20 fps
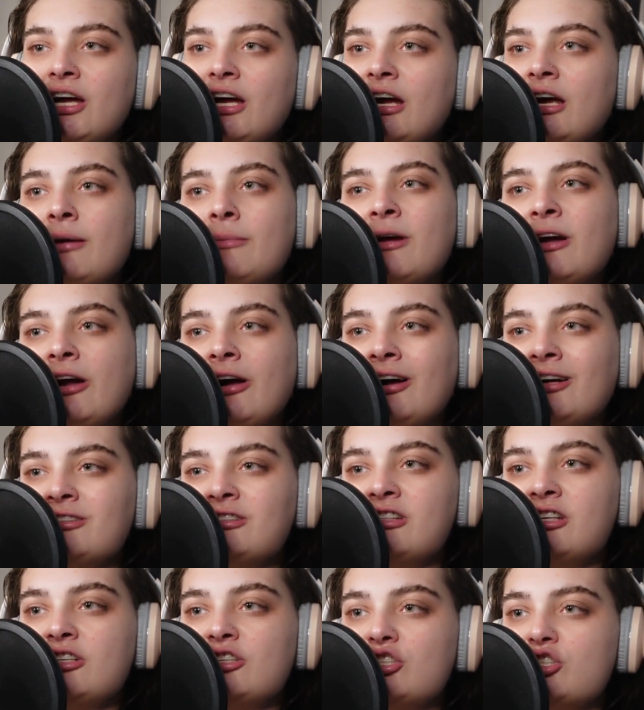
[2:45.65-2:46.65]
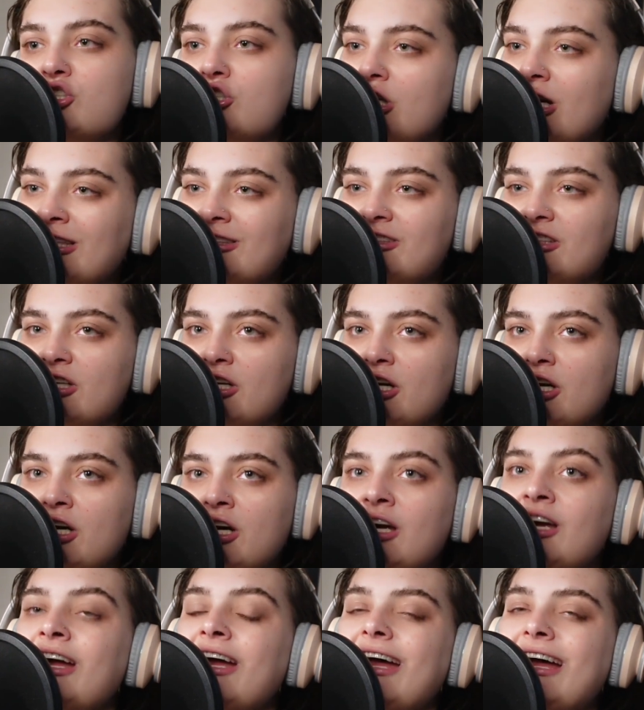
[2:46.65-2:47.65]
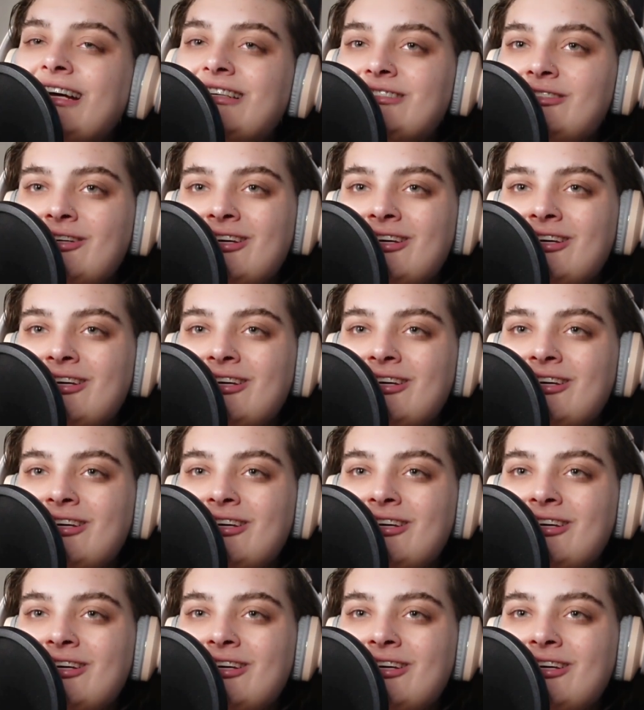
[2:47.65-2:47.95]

I'm a constant stressor. As